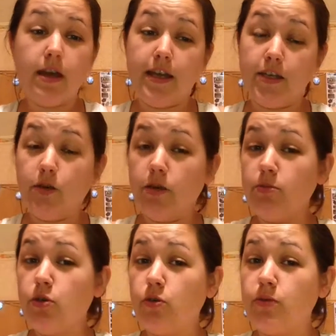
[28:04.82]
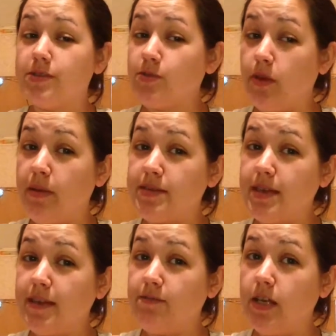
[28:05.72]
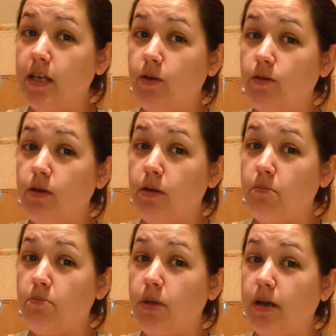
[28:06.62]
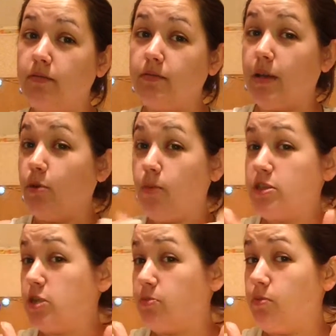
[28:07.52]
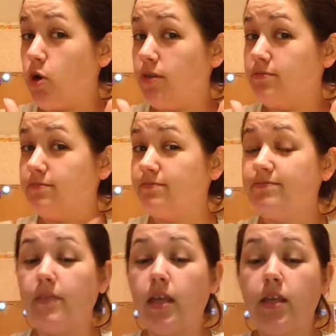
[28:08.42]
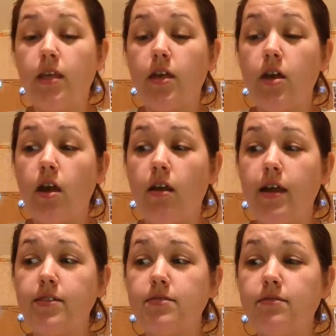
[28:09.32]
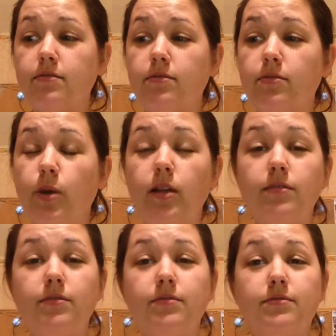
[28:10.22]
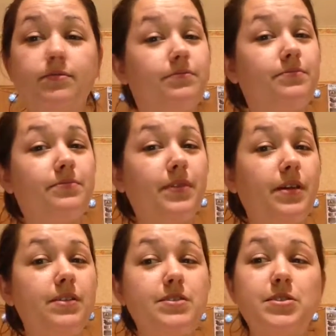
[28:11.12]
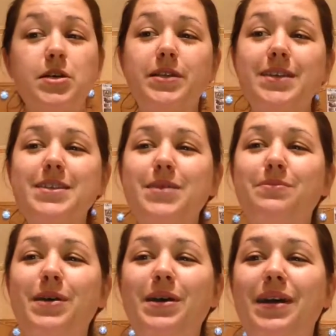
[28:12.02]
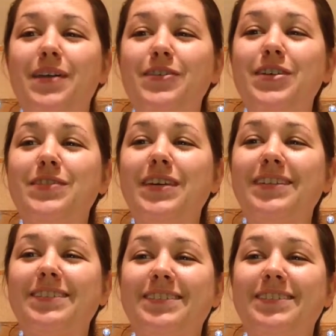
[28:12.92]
I know I'm new. This is only my second video, but I promise there'll be more. All right. Well, until next time, have a good evening.